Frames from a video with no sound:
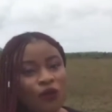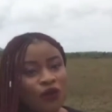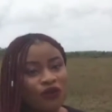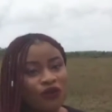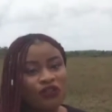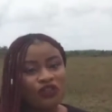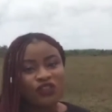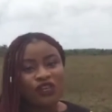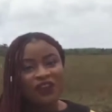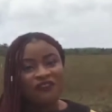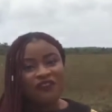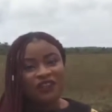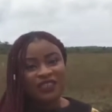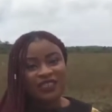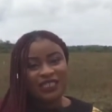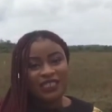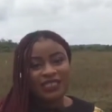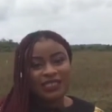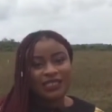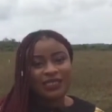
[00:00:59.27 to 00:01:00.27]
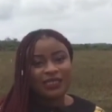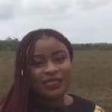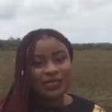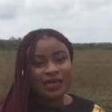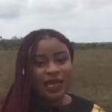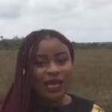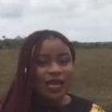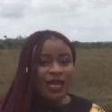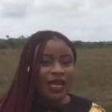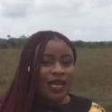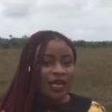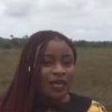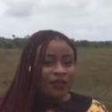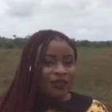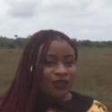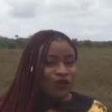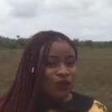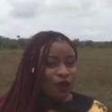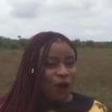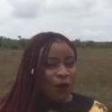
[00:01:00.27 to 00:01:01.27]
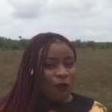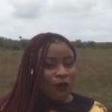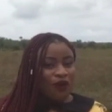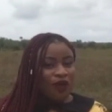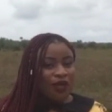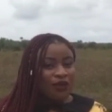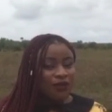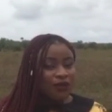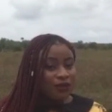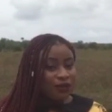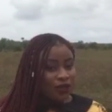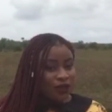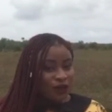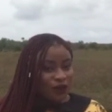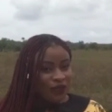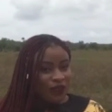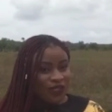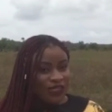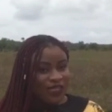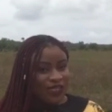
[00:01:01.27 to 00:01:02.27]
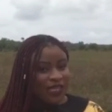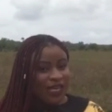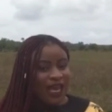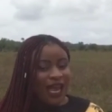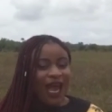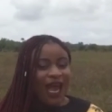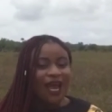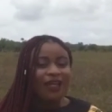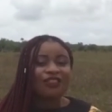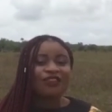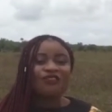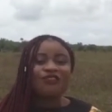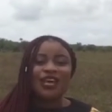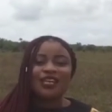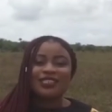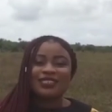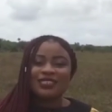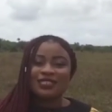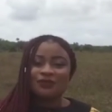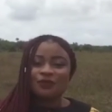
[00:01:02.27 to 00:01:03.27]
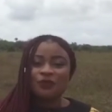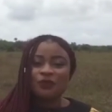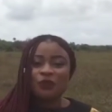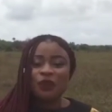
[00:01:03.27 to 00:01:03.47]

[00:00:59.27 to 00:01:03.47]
recreational facilities, camera security, and the rest.